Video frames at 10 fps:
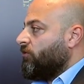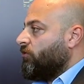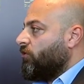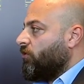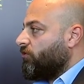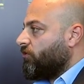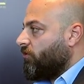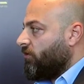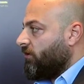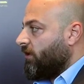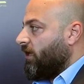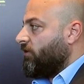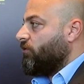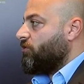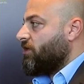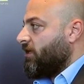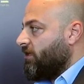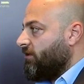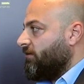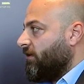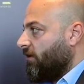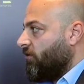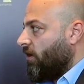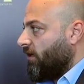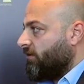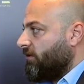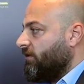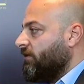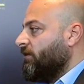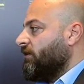to control and to checking the quality